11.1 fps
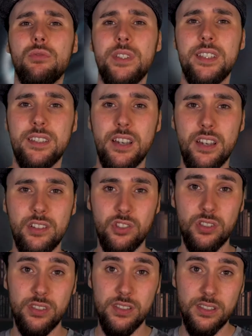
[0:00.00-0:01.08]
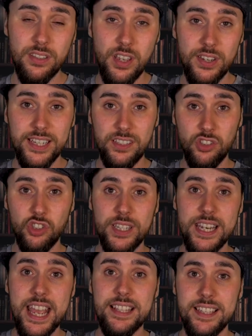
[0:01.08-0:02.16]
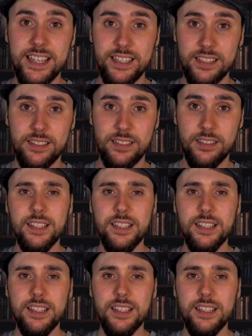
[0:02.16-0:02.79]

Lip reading: research concerning genetics.